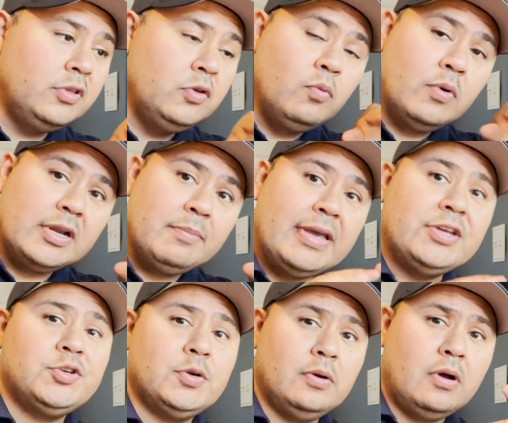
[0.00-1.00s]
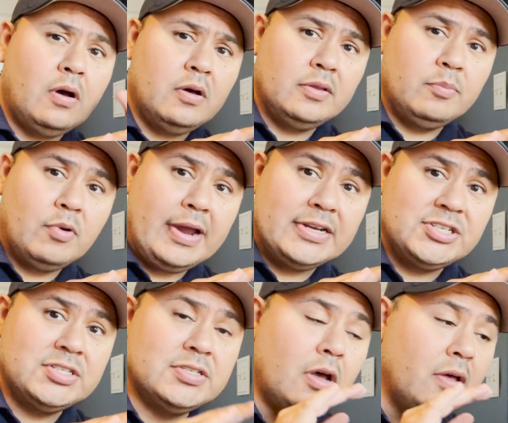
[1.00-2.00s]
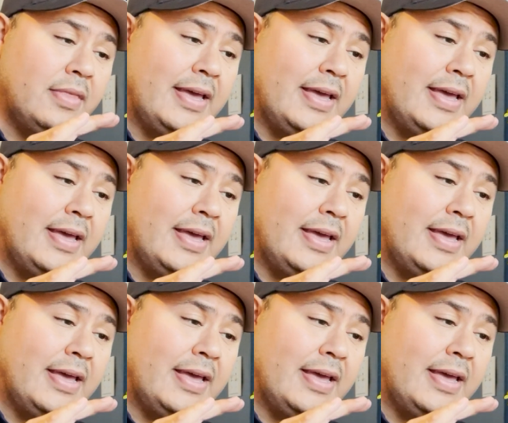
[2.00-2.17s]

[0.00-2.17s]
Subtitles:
you want to make sure all the branches on